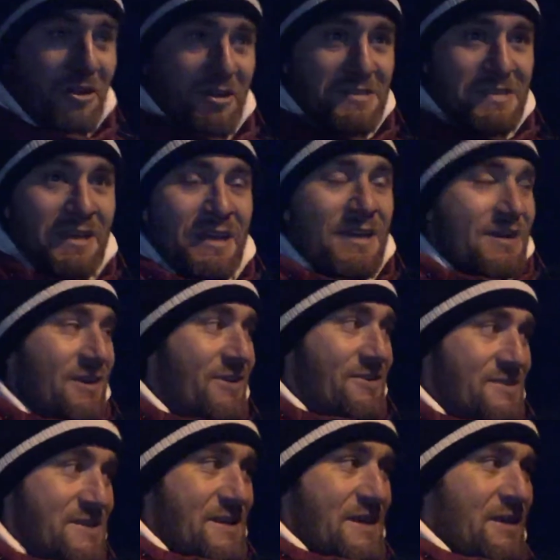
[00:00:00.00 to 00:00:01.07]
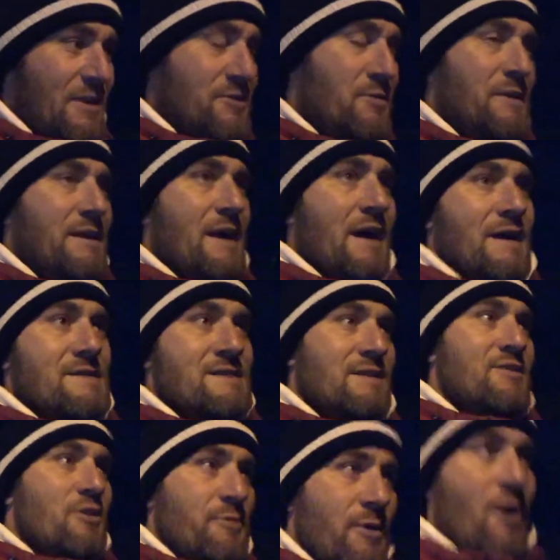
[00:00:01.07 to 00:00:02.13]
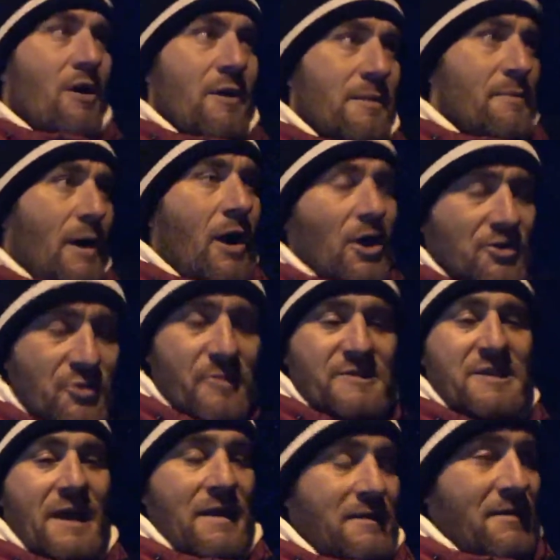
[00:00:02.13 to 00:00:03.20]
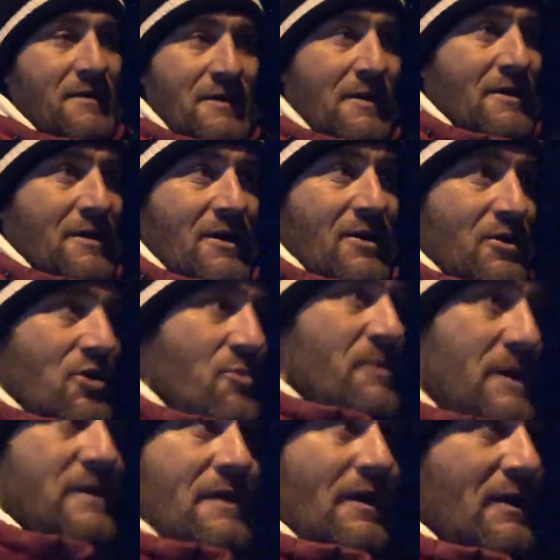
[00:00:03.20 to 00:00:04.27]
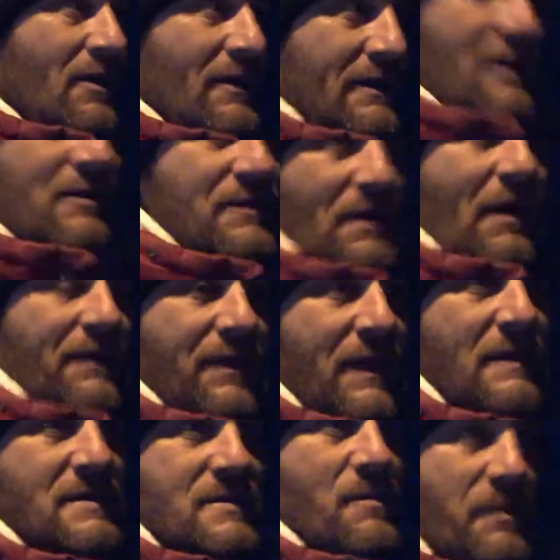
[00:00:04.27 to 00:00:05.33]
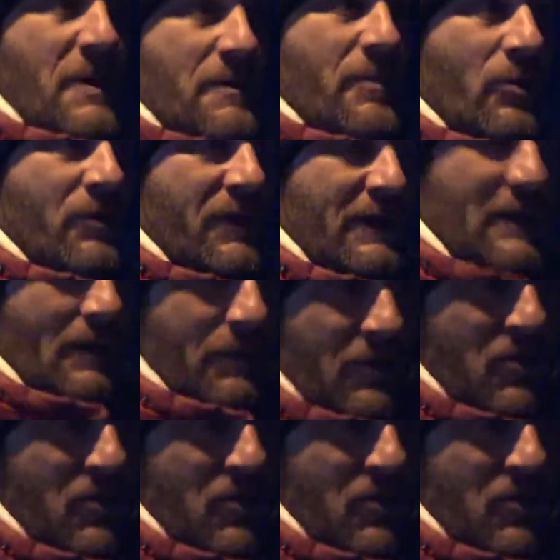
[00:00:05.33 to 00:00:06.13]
guys. Honestly, I don't mean that as a superhuman. I am 100% human. I think some people think that